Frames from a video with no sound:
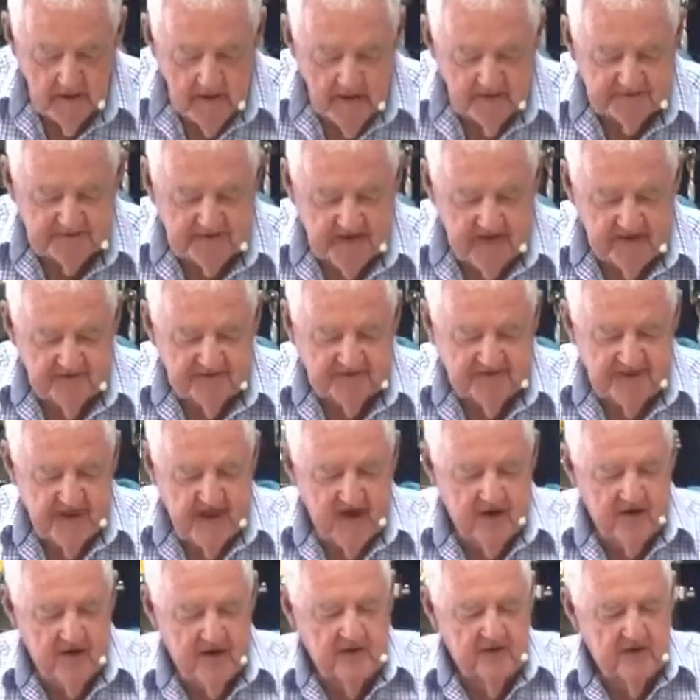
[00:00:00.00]
It says
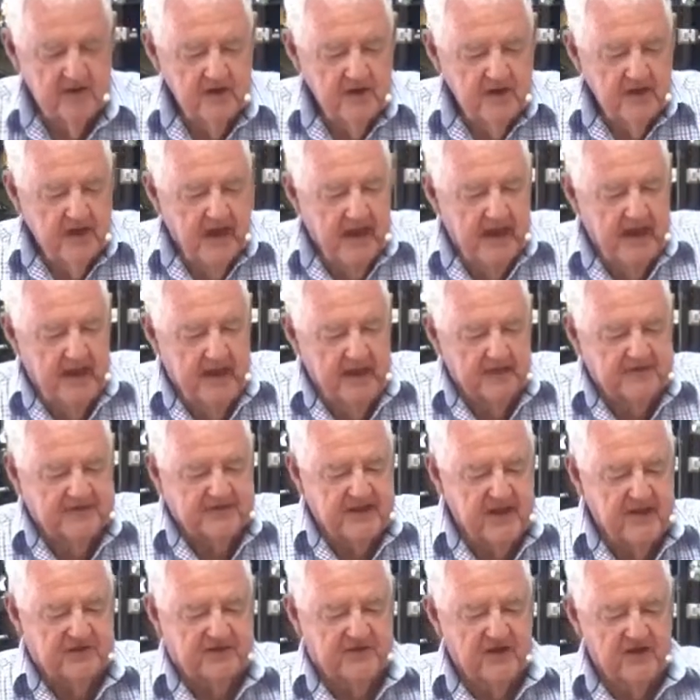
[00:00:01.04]
there, and it
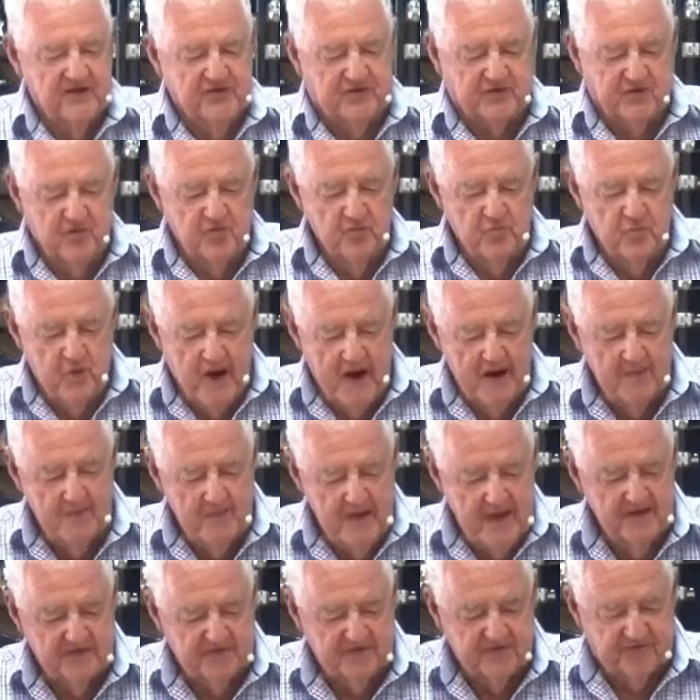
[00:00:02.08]
says, through one
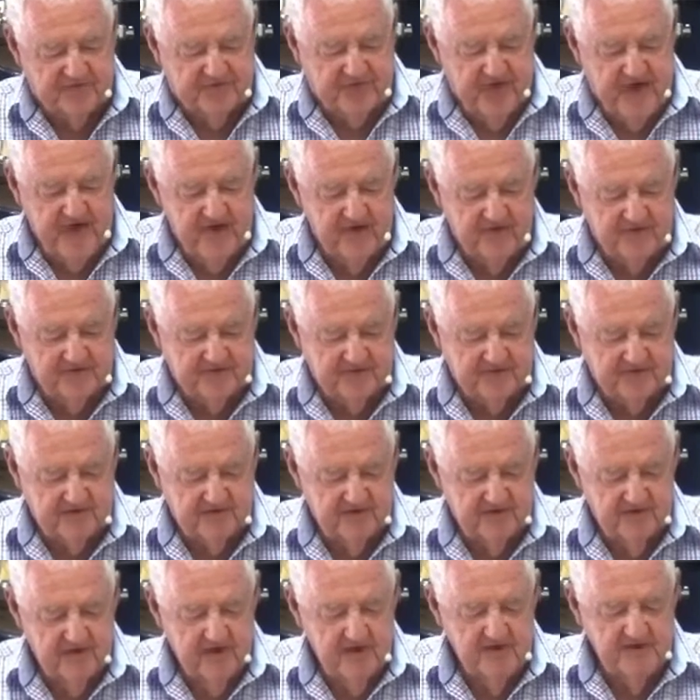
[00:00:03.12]
man's offense,
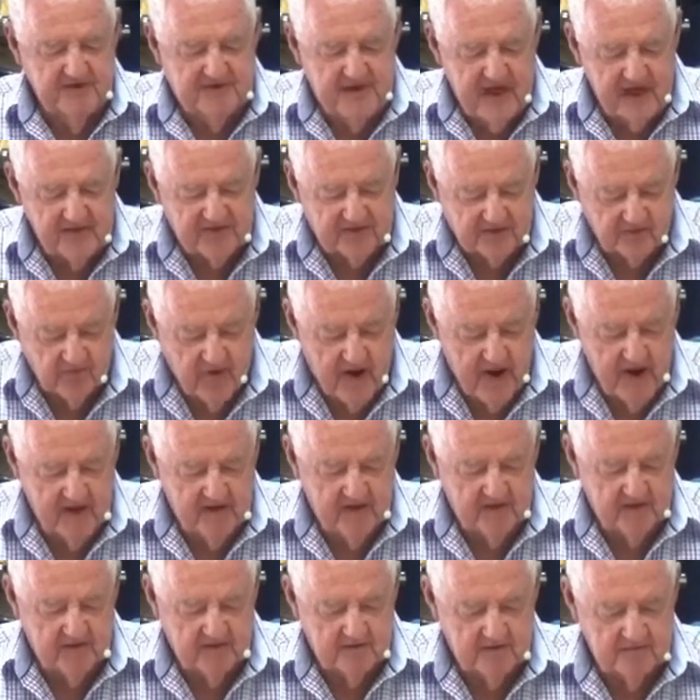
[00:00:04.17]
death
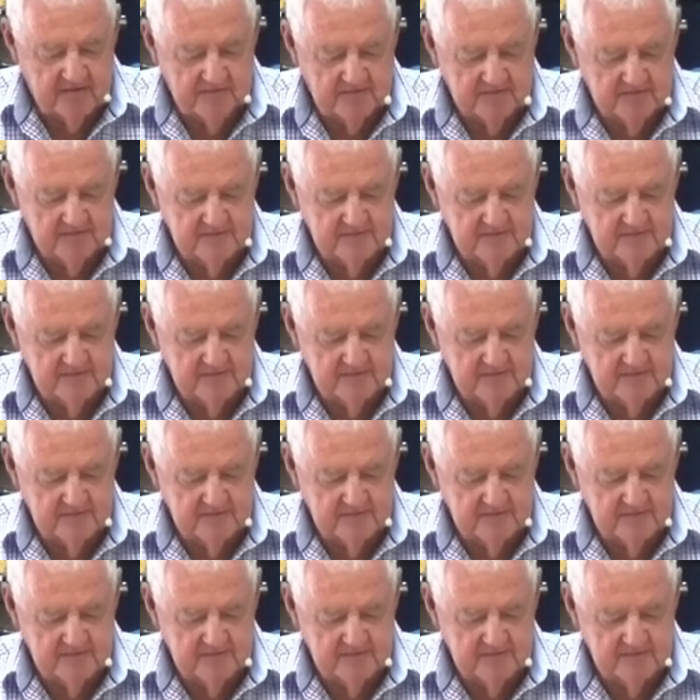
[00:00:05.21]
reigned.